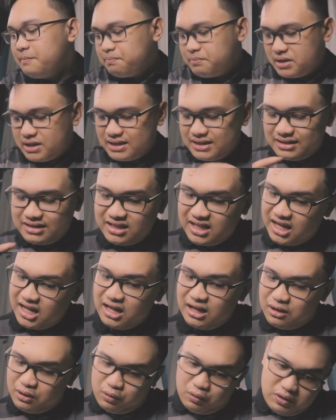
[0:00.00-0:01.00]
But
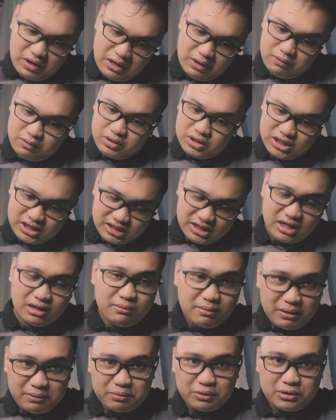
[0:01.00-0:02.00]
still, we would still
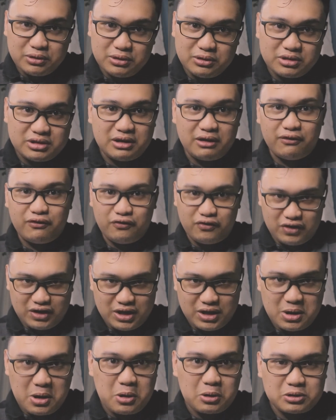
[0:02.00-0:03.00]
be producing
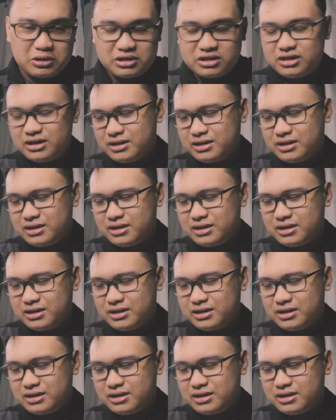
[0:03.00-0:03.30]
videos,